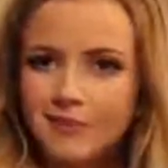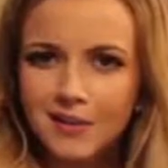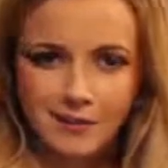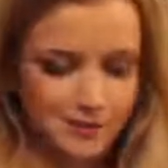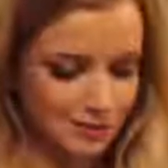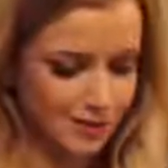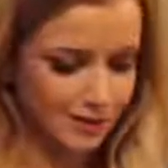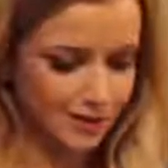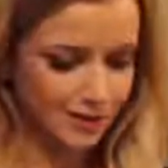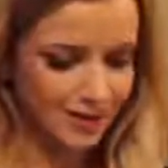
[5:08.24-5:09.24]
think that's the
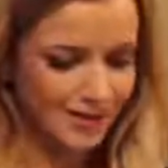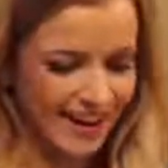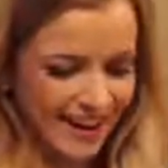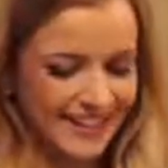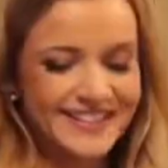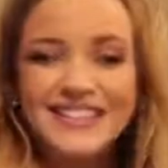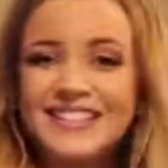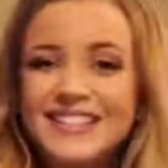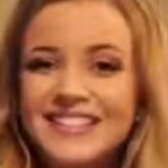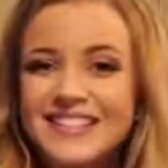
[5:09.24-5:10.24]
wrong way. Okay, this
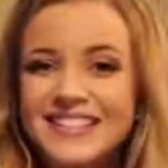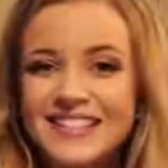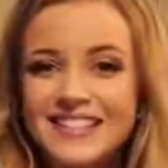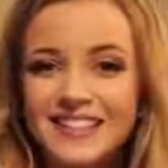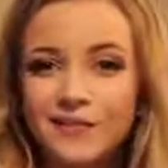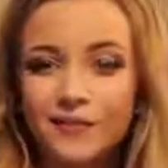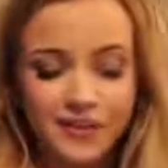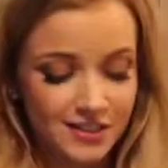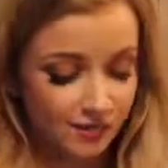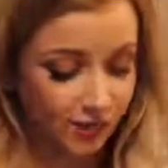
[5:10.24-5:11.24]
needs to sit in the
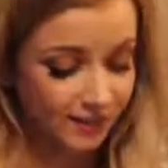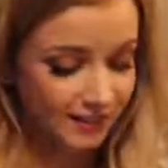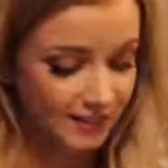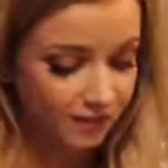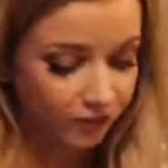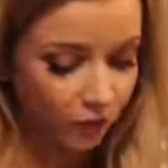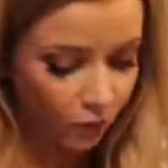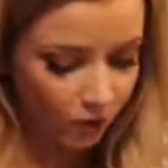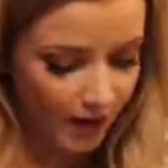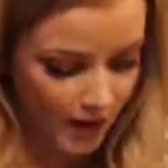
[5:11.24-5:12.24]
fridge for at least
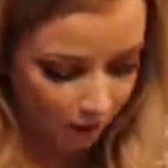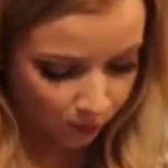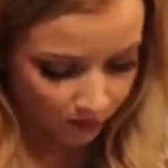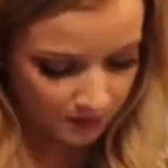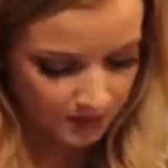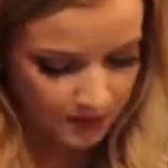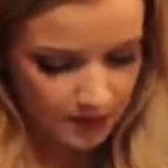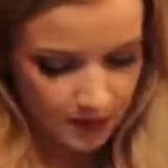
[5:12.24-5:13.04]
4 hours,